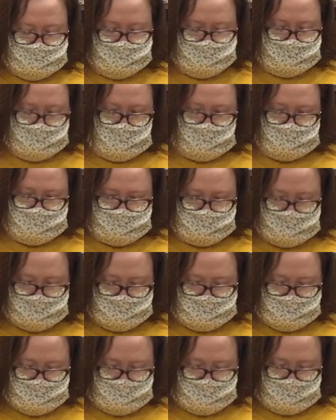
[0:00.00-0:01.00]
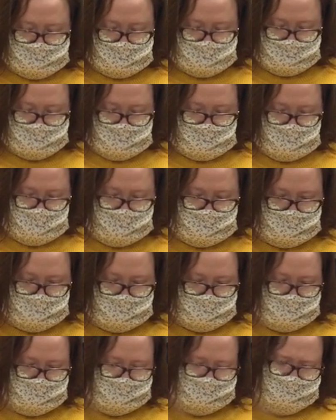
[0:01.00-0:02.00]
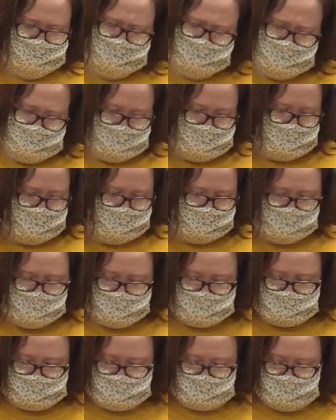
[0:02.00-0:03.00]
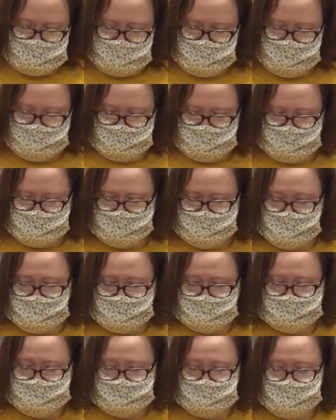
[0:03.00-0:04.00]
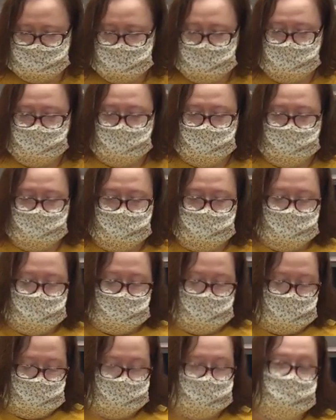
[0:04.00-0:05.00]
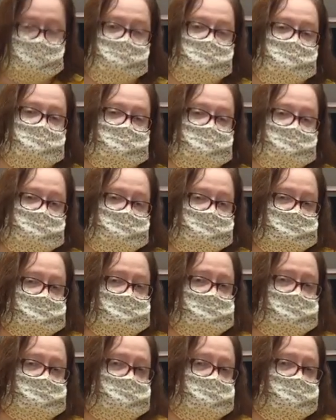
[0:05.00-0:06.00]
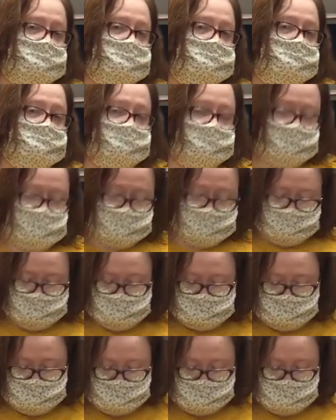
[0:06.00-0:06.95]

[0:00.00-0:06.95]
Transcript: write something on mine. Doesn't have to be anything fancy. I'm not a great doodler or